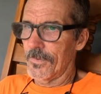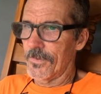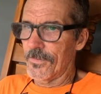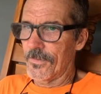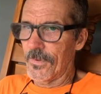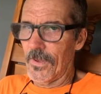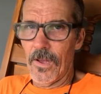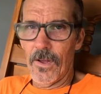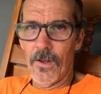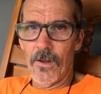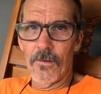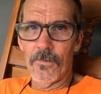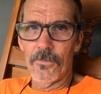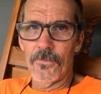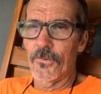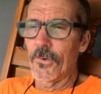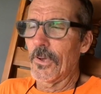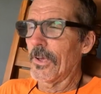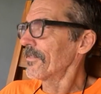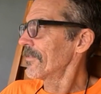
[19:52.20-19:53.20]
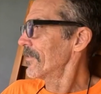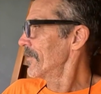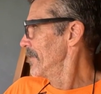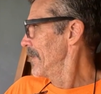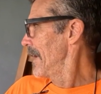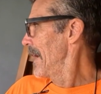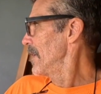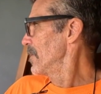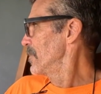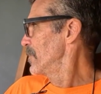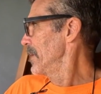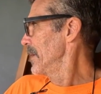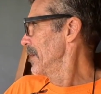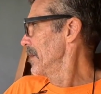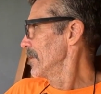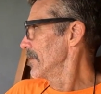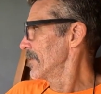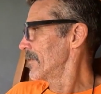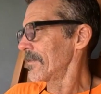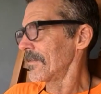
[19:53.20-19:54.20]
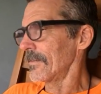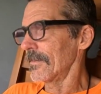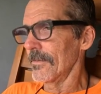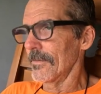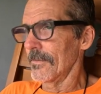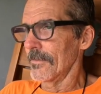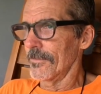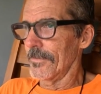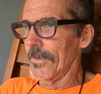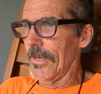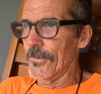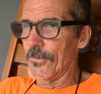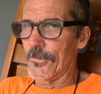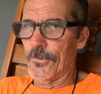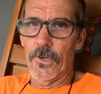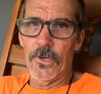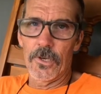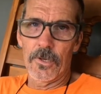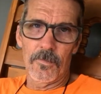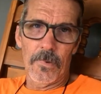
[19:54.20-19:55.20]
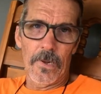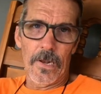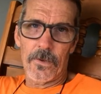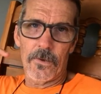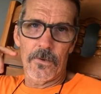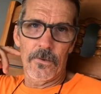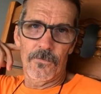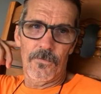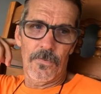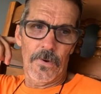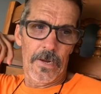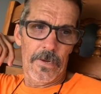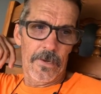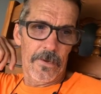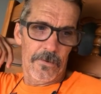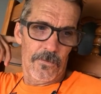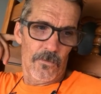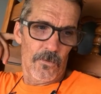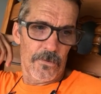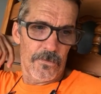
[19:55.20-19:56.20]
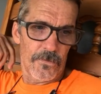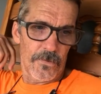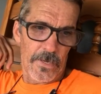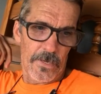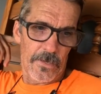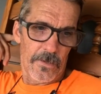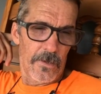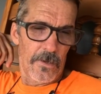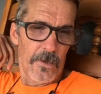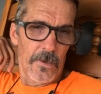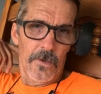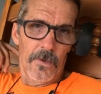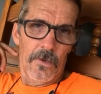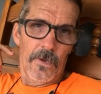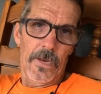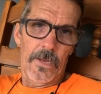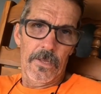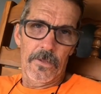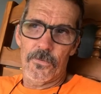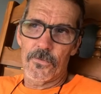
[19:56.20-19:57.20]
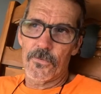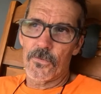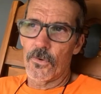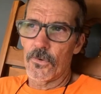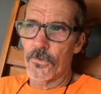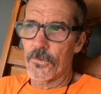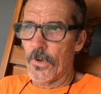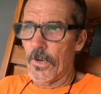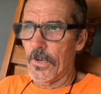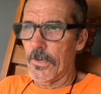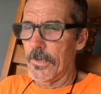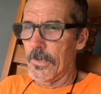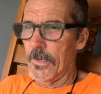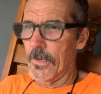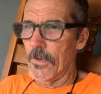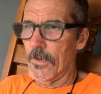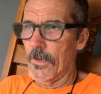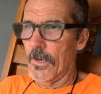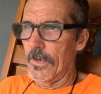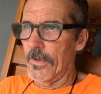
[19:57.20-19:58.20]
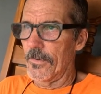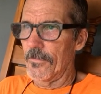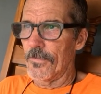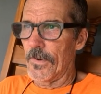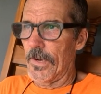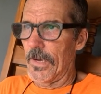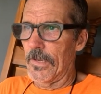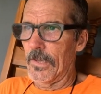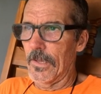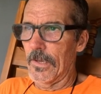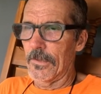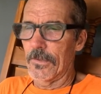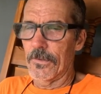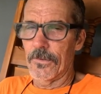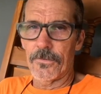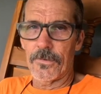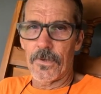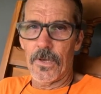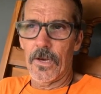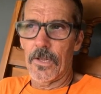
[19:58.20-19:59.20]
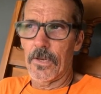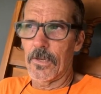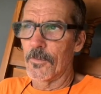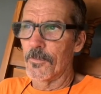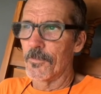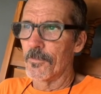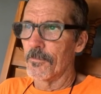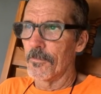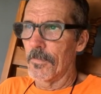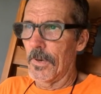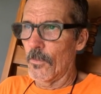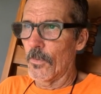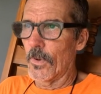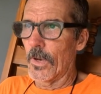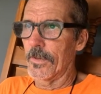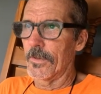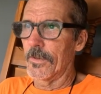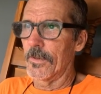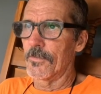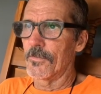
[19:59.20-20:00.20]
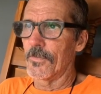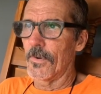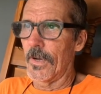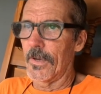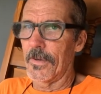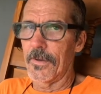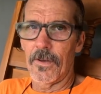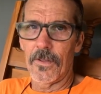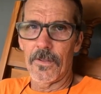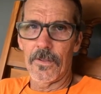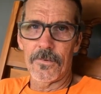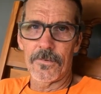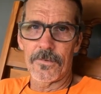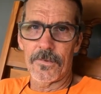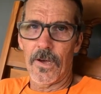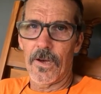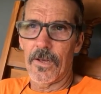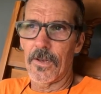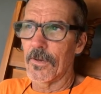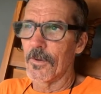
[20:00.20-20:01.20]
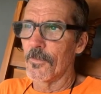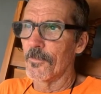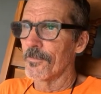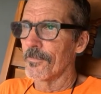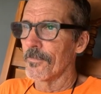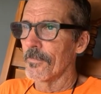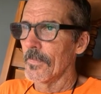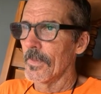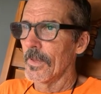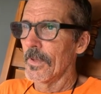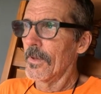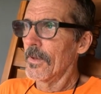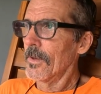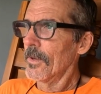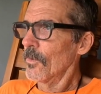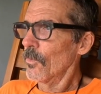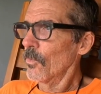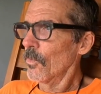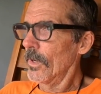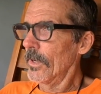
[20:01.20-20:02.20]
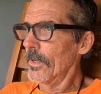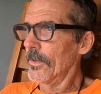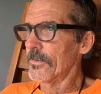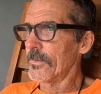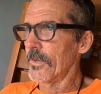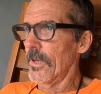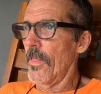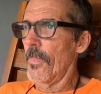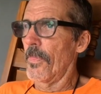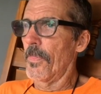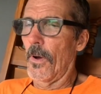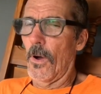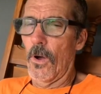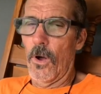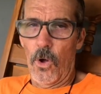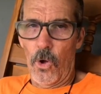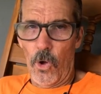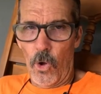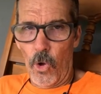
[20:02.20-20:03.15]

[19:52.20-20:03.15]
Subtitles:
sell just that piece. They should, but I couldn't find it. It wasn't at any of the stores around here, and I didn't find it on Lazada. But what I did find on Lazada was the